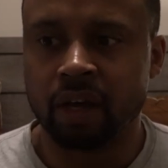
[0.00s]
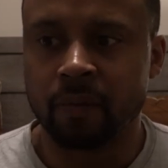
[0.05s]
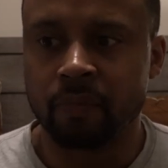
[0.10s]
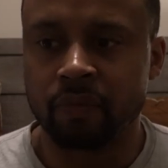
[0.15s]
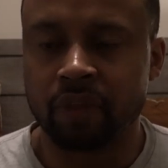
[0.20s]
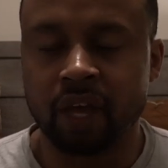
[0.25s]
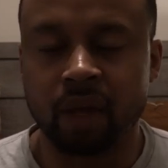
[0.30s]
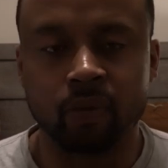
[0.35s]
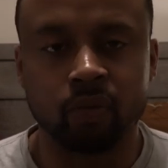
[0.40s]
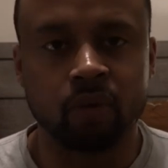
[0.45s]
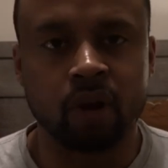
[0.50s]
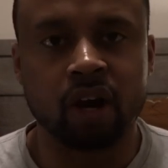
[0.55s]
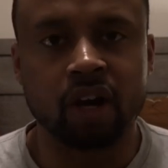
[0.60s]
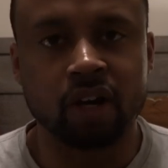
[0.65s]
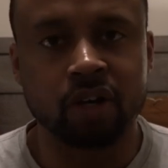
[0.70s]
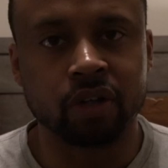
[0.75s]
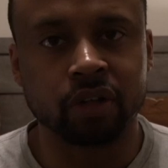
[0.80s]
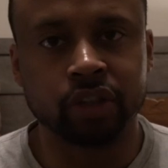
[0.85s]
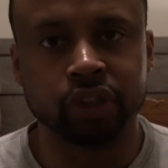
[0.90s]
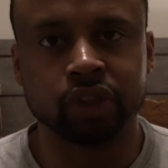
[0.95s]
that
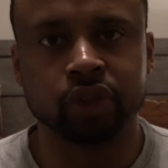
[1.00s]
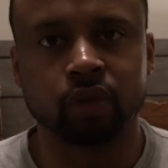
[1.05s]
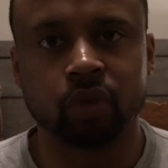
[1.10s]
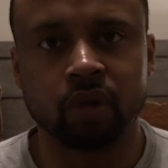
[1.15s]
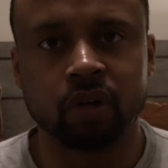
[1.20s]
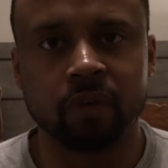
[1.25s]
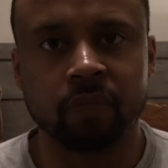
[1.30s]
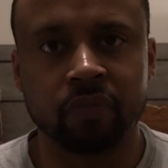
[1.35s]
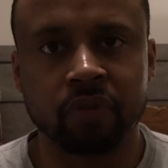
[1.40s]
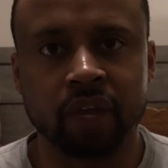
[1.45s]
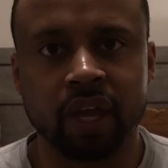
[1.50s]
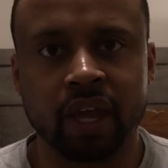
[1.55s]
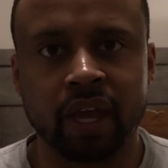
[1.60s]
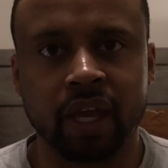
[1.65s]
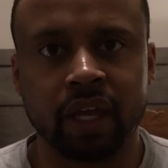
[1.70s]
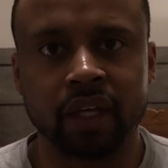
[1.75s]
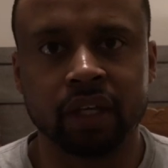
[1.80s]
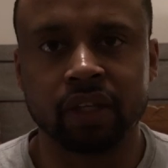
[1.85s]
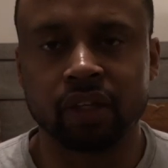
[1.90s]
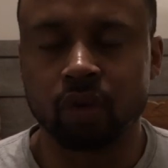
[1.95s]
rock on the shore,
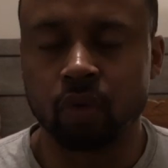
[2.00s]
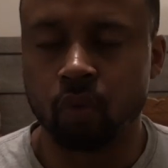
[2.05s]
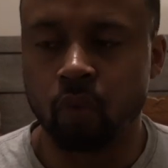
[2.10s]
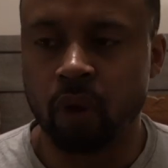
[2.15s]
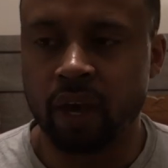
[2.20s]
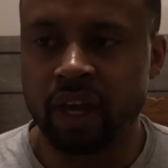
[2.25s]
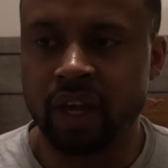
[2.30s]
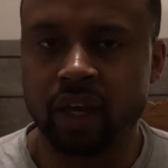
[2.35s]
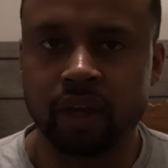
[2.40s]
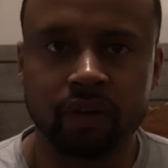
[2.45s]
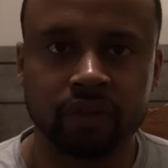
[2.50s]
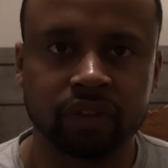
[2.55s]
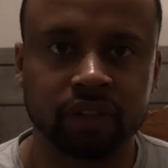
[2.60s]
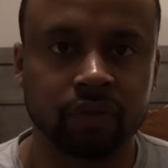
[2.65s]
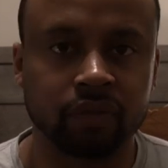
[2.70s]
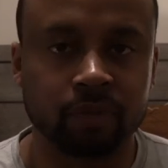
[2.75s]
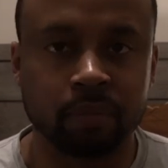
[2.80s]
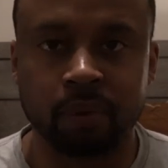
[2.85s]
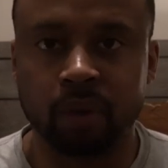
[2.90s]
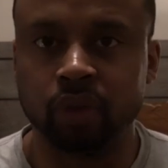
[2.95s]
and waves
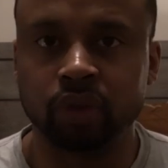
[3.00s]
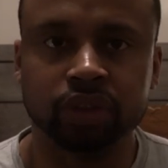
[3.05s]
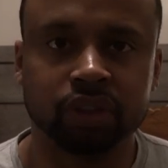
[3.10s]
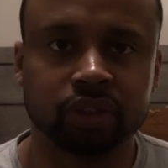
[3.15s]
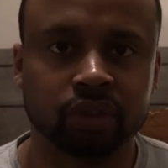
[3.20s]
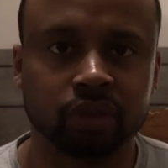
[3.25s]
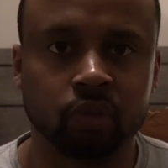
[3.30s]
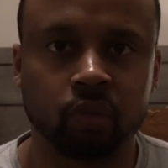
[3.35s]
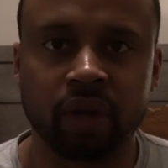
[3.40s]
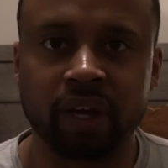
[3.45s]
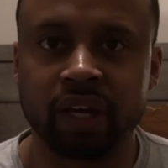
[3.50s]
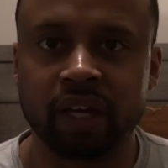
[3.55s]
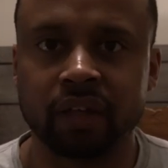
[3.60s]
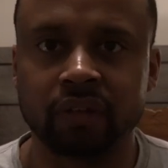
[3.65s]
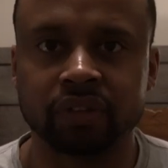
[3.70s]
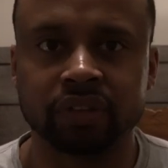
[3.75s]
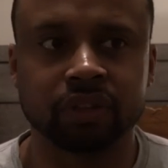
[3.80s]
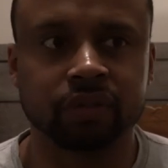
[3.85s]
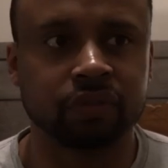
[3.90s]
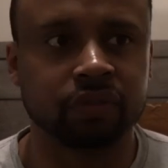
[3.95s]
of emotion,
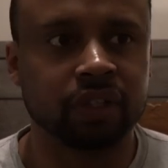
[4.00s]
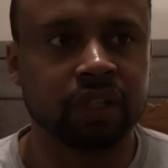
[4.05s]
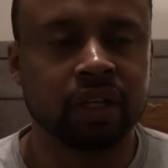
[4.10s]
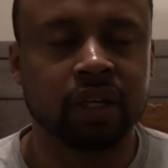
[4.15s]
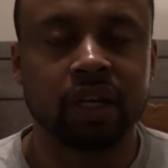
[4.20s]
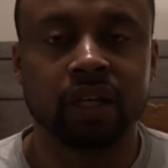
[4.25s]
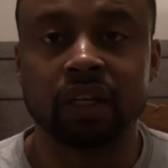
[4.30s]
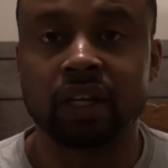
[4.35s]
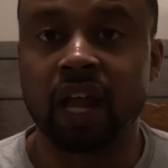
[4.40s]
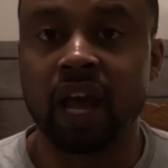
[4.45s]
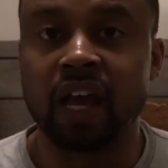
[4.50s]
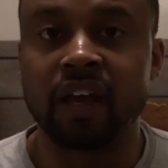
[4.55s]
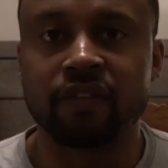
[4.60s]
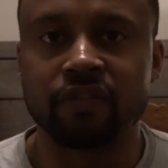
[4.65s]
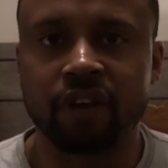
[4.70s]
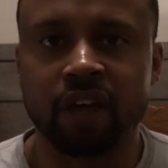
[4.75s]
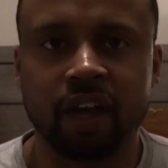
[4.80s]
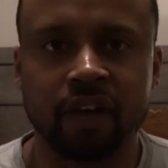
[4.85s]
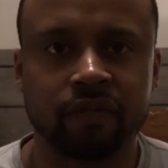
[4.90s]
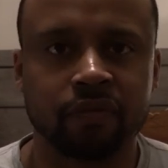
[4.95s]
waves of life
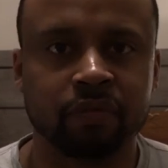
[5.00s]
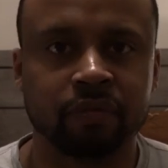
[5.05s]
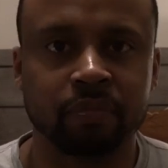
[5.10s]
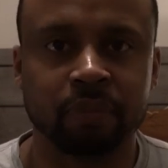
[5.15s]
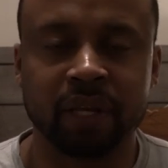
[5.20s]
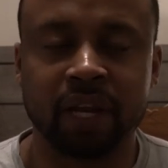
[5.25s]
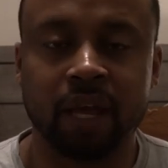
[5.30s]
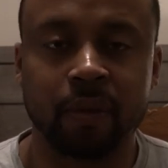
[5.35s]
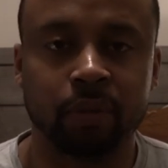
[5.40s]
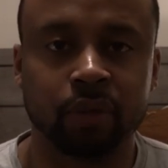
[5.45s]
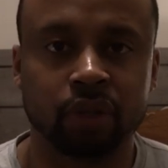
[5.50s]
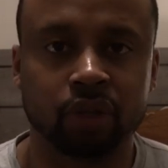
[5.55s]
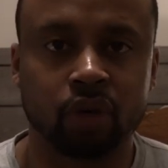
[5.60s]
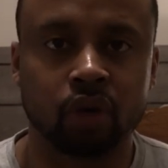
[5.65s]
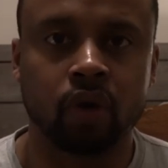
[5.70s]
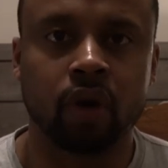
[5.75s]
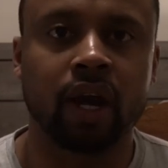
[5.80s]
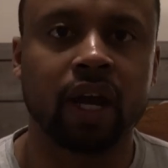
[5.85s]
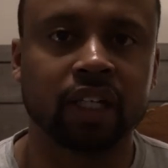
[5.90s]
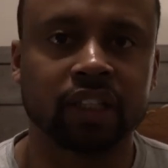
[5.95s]
have been able to
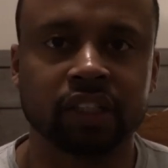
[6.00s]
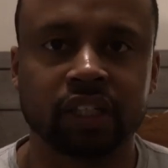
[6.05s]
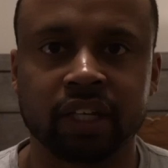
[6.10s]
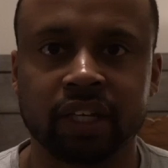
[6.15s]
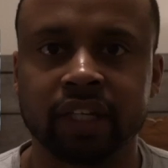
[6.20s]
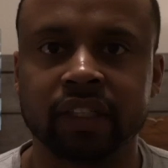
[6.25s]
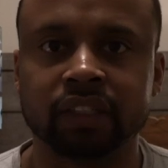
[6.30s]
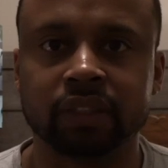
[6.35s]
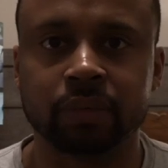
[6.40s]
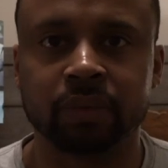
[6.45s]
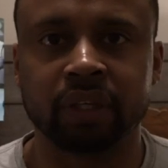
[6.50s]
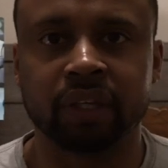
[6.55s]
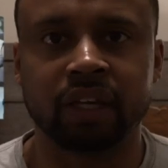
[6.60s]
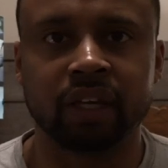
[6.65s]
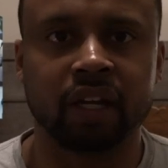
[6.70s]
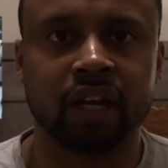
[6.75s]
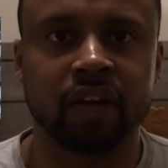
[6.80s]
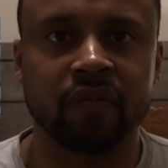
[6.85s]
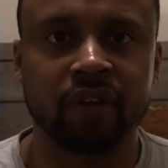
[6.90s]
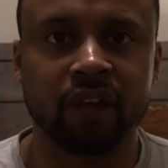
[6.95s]
crash against me,
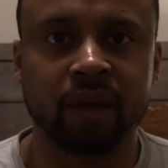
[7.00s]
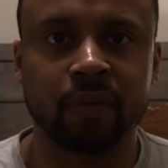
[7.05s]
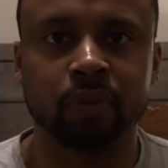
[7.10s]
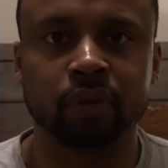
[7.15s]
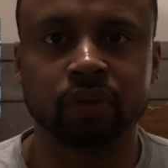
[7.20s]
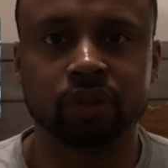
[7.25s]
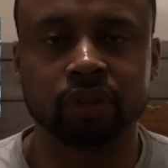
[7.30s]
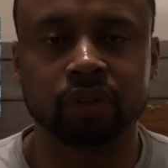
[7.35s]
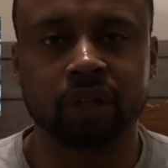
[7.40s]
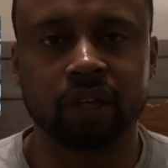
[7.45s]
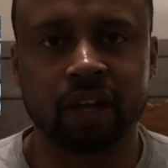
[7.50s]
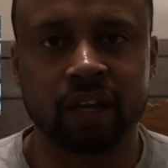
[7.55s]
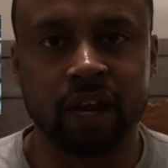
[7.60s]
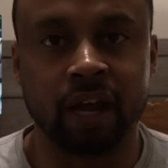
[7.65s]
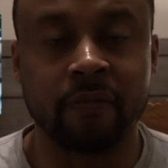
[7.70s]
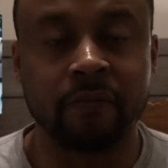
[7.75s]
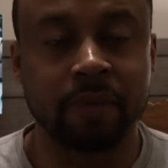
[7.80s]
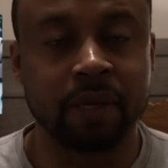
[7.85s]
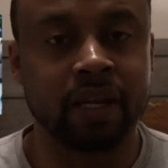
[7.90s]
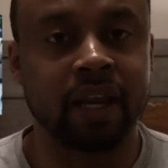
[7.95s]
and
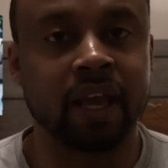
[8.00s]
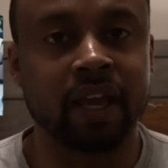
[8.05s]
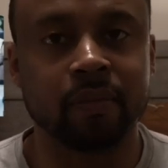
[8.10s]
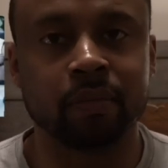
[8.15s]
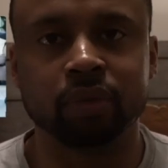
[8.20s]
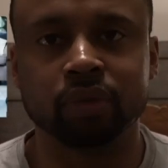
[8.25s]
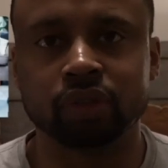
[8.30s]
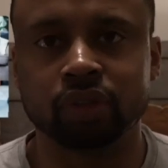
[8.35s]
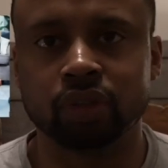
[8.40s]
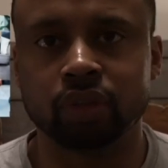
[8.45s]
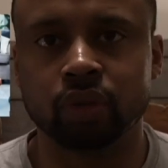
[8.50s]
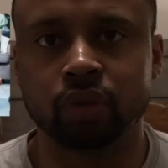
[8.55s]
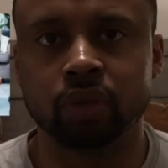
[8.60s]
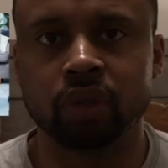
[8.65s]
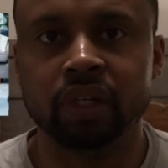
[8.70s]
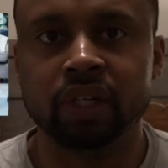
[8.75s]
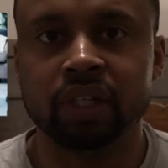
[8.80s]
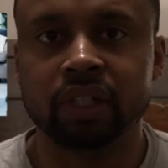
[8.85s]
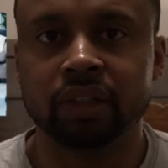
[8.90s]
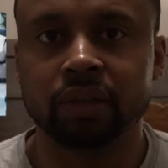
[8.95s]
I've been able to
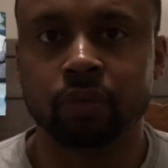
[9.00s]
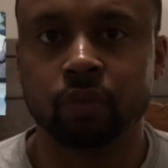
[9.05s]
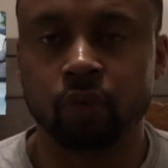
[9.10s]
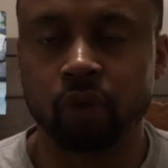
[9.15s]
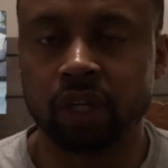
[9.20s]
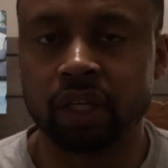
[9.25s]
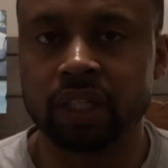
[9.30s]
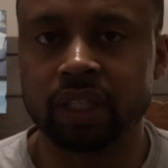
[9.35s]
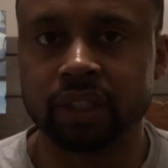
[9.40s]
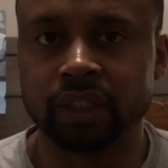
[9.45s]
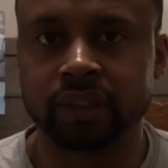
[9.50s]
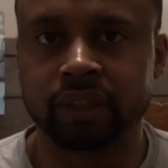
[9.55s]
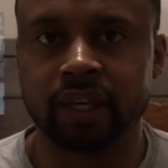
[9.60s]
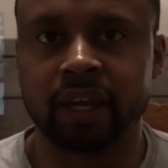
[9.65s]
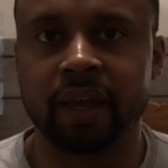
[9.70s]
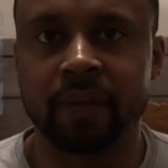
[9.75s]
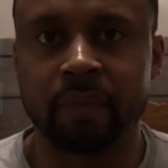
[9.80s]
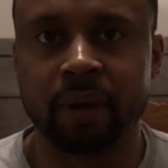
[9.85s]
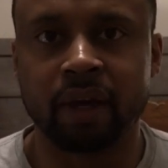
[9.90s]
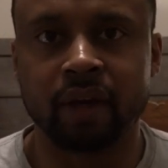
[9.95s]
really
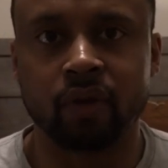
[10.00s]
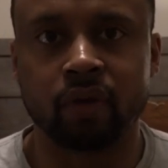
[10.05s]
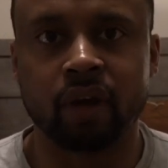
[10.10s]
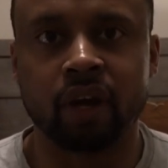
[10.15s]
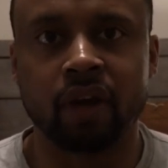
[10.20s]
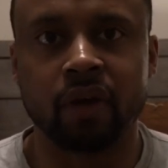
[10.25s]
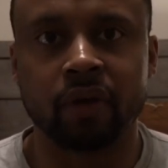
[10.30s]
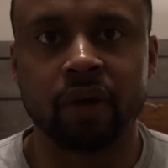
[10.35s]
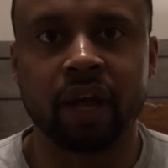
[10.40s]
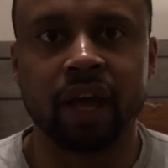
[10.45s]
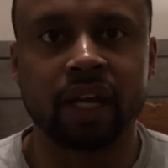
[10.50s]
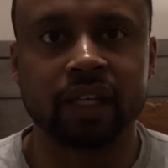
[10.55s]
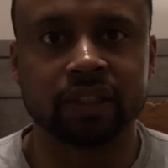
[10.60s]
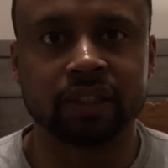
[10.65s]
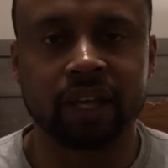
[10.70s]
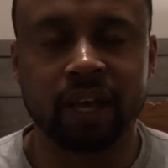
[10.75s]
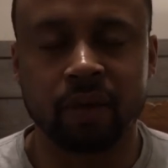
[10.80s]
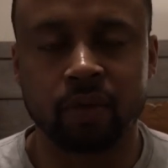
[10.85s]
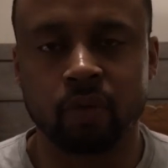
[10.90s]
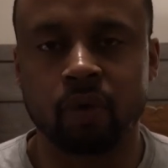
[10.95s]
stand my ground as
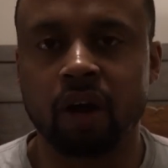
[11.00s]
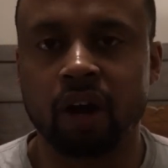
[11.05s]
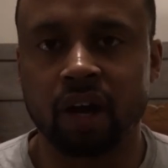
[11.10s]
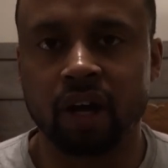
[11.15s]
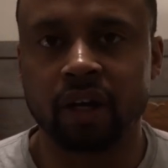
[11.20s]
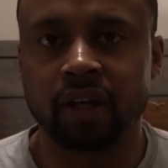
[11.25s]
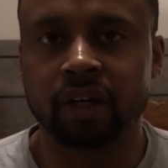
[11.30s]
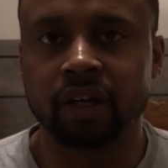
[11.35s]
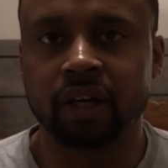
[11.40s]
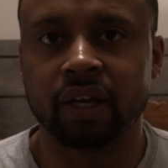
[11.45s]
that rock,